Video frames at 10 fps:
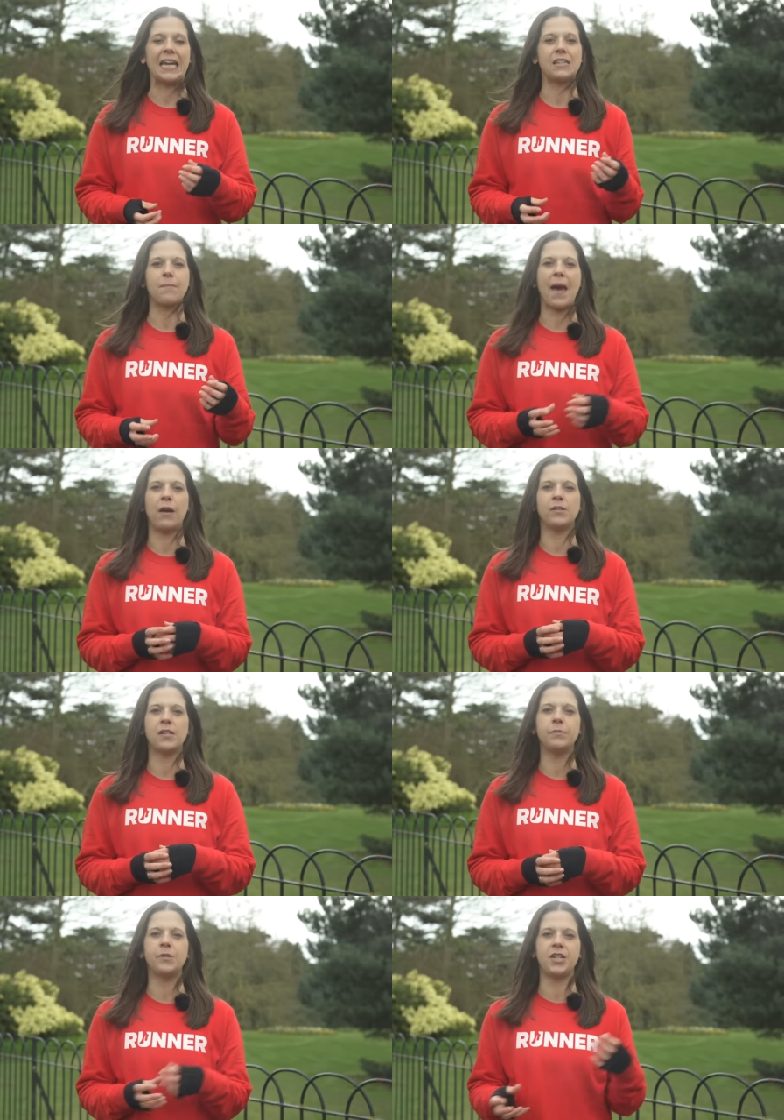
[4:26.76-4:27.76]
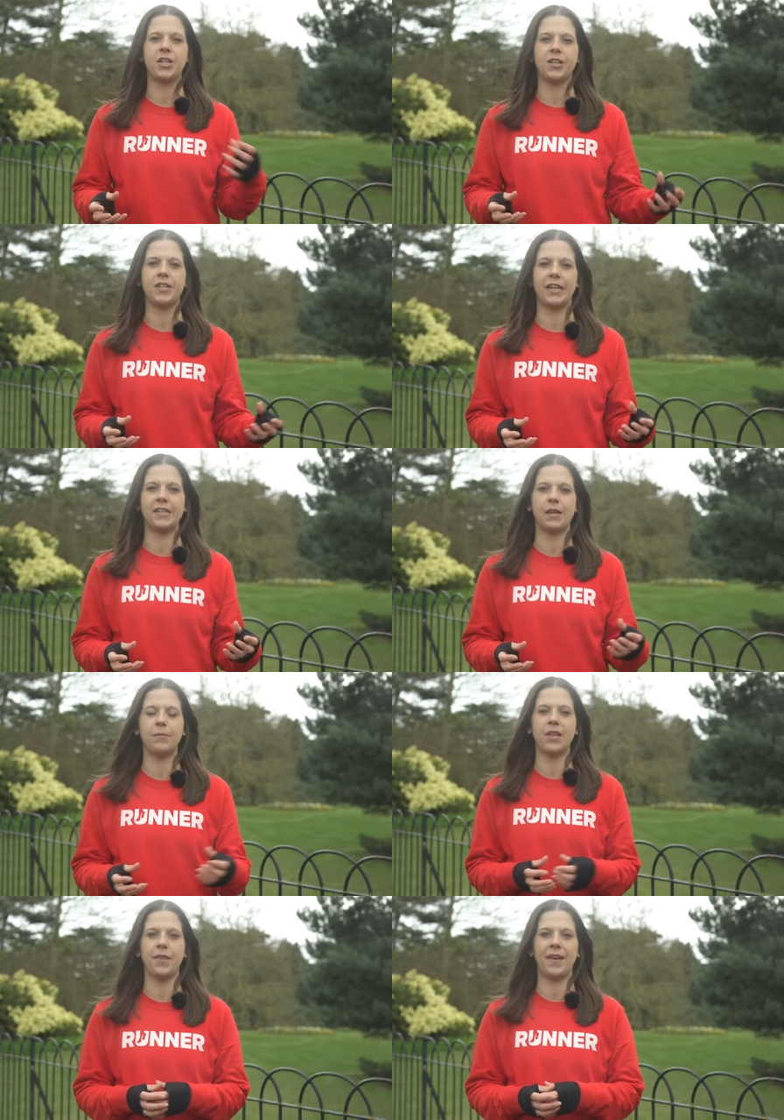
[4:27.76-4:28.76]
It's about substituting
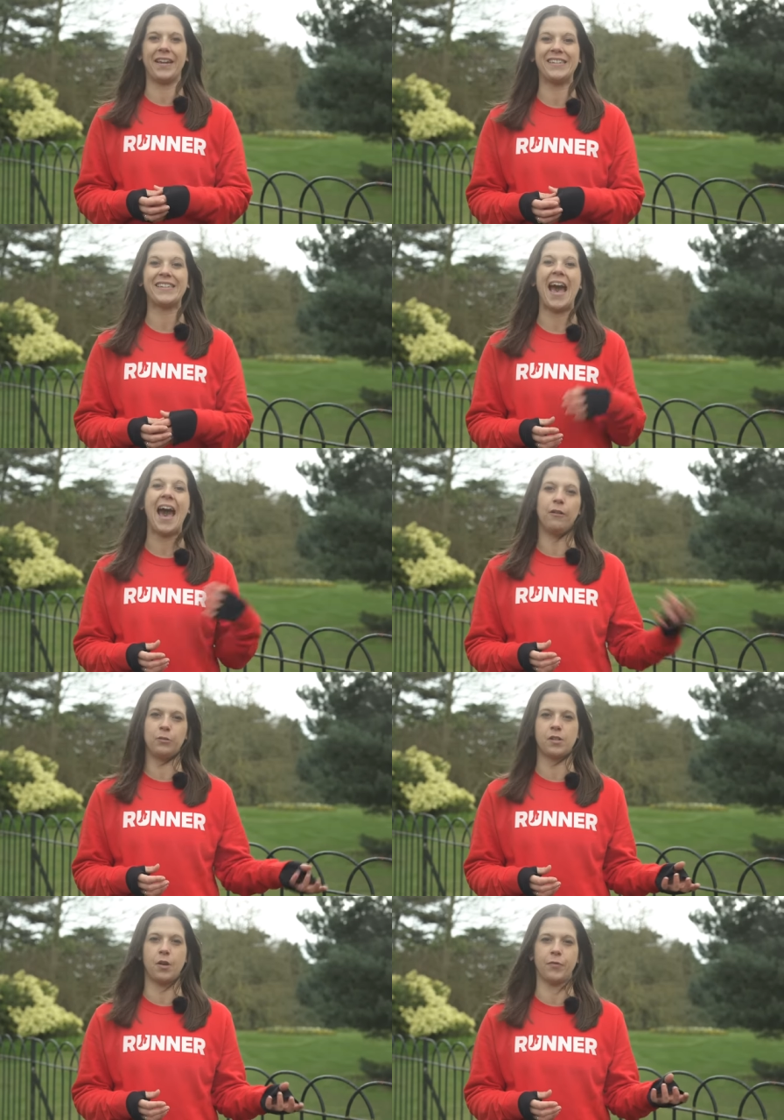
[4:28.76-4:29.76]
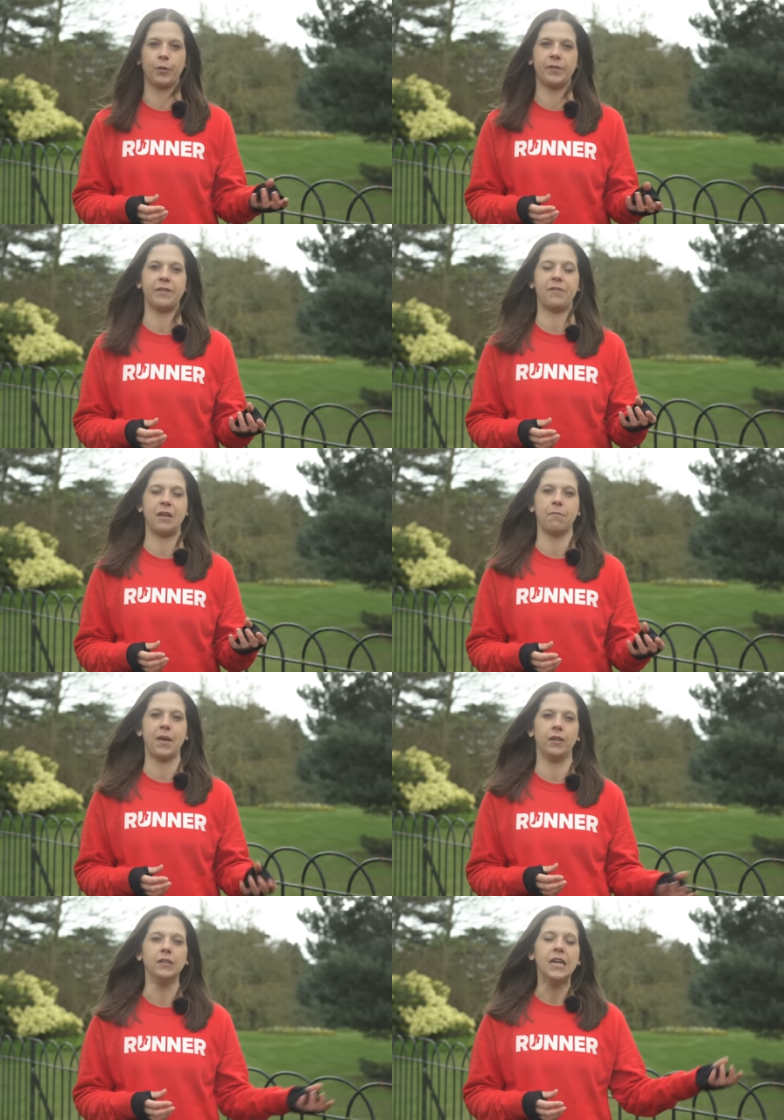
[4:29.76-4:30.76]
some of the things out of your evening
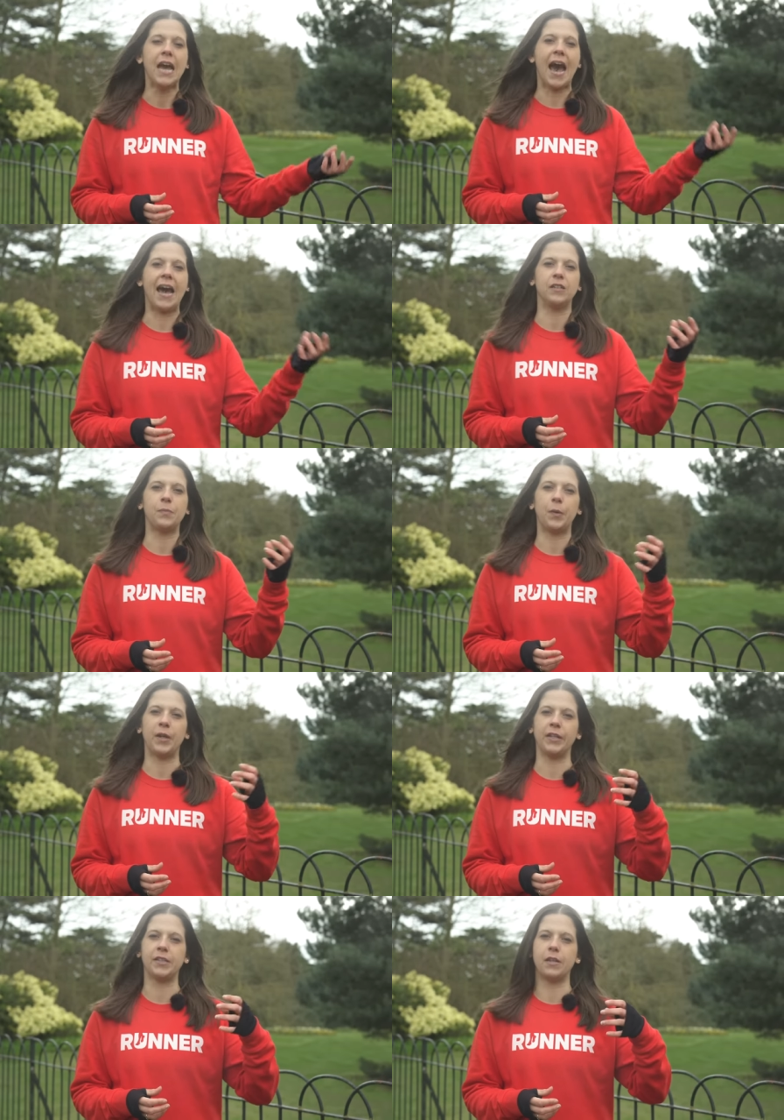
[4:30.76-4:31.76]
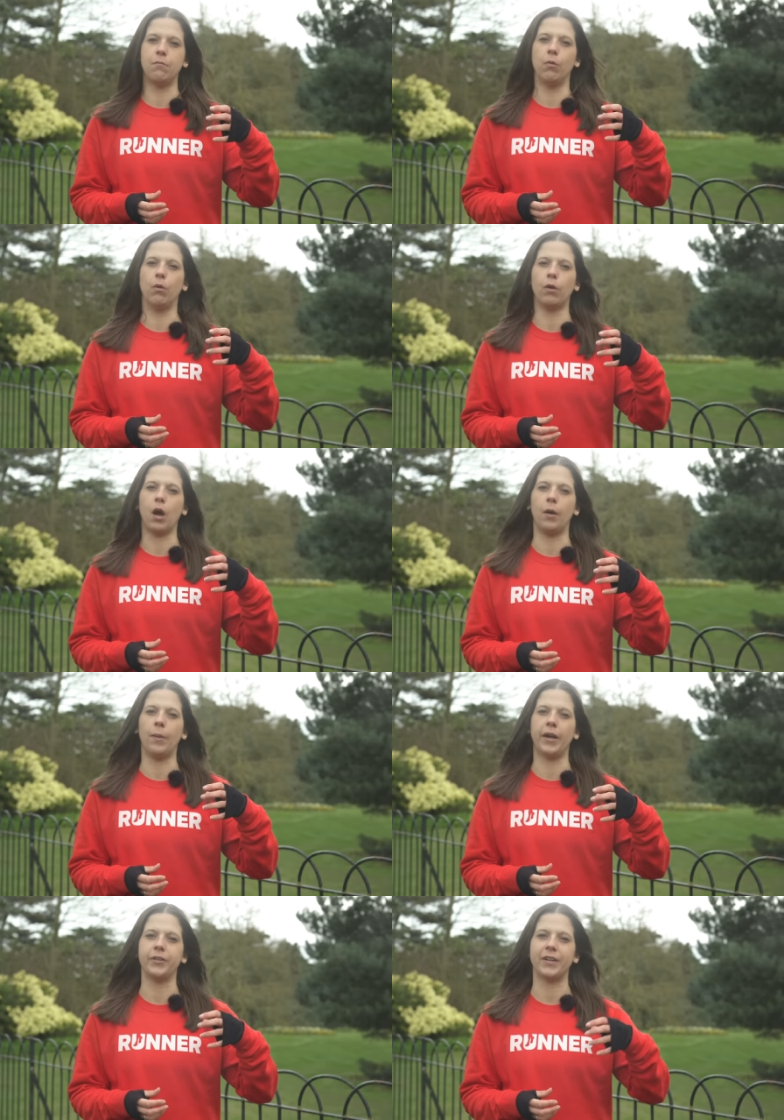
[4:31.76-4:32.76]
meal and putting some more
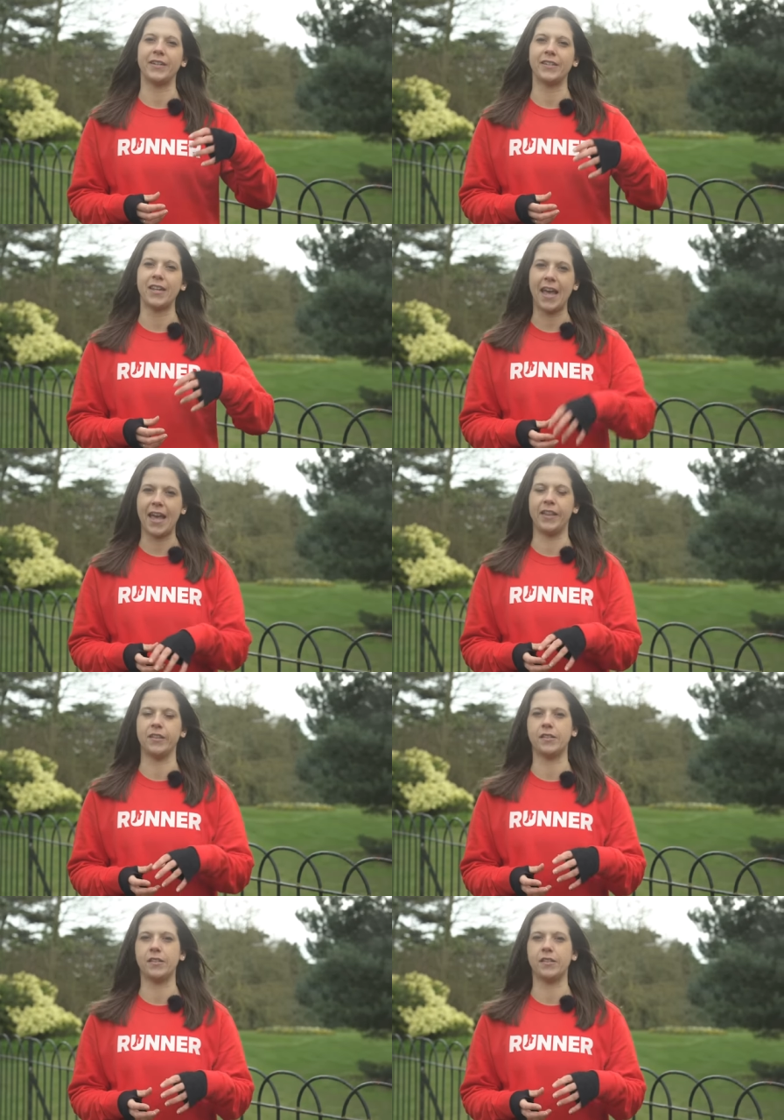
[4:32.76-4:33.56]
carbohydrates in.